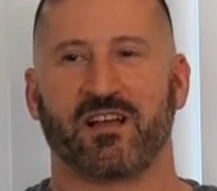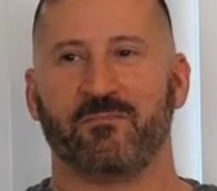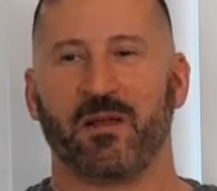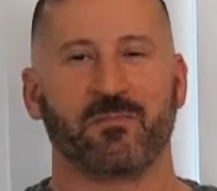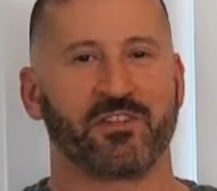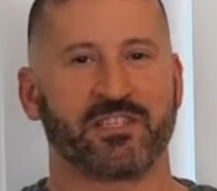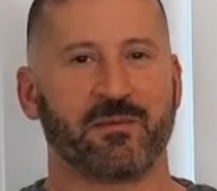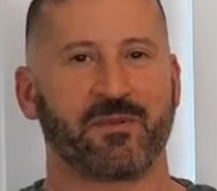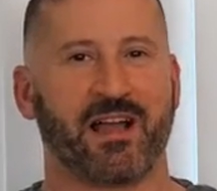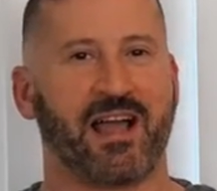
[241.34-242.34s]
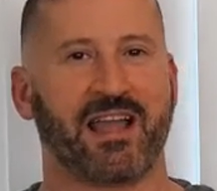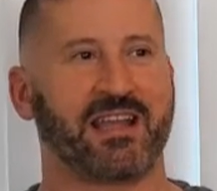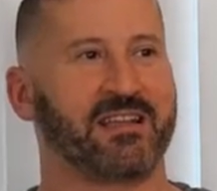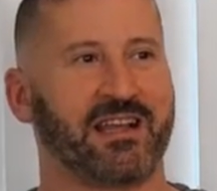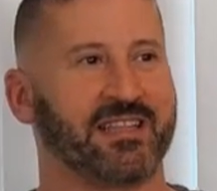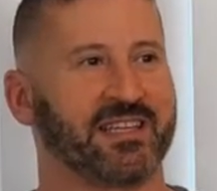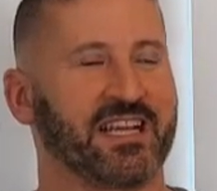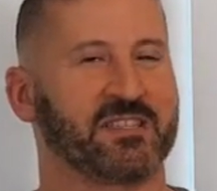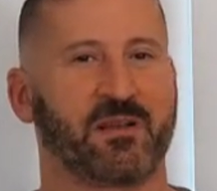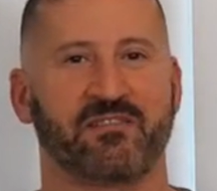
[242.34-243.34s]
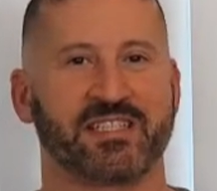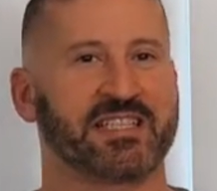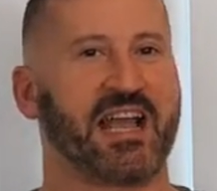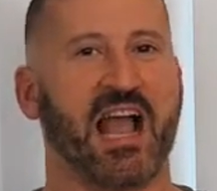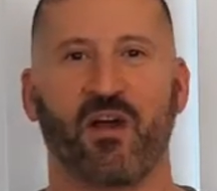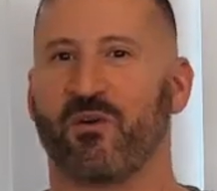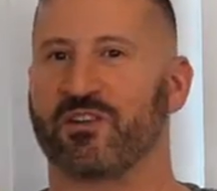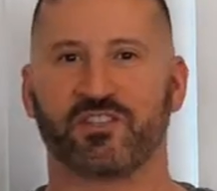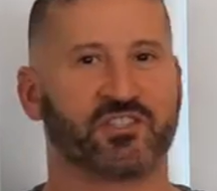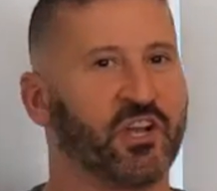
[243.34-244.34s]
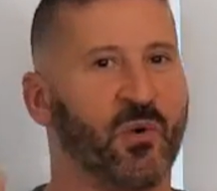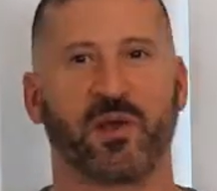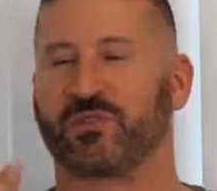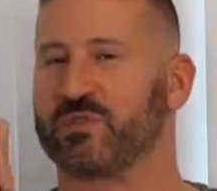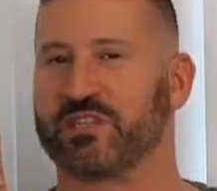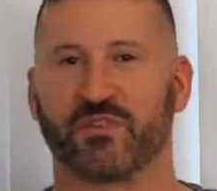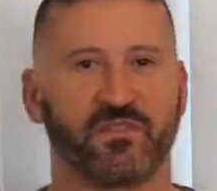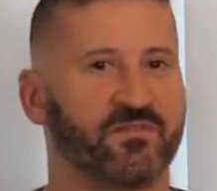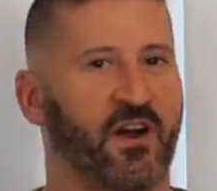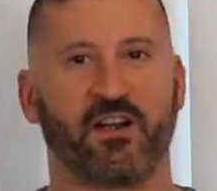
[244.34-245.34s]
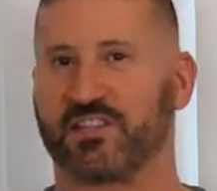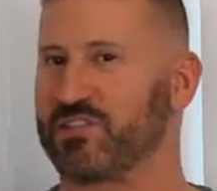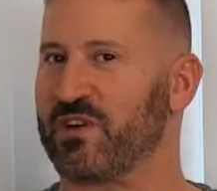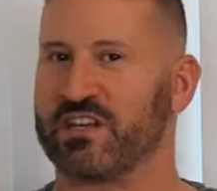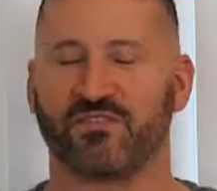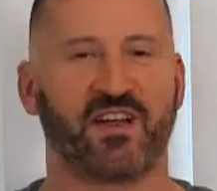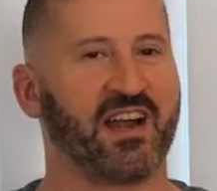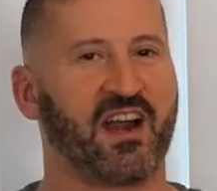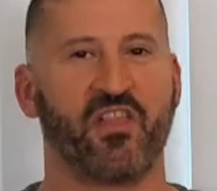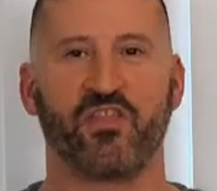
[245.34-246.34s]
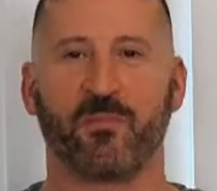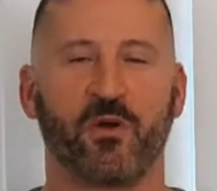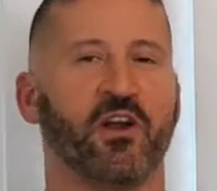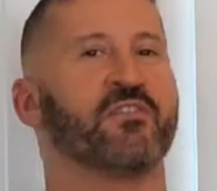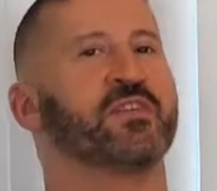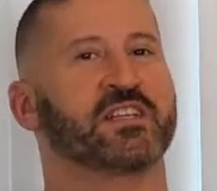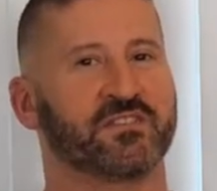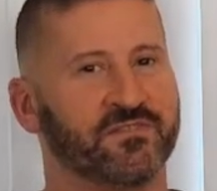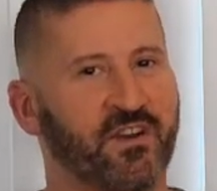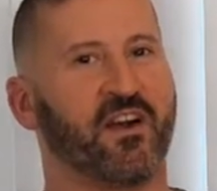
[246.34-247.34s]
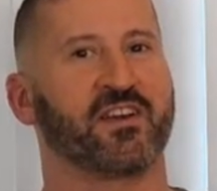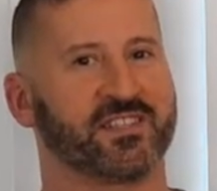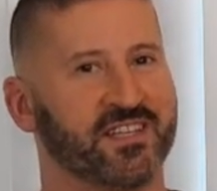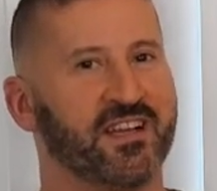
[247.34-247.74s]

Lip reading: membership, I think I spent at least an hour just going through different farts trying to find the perfect fart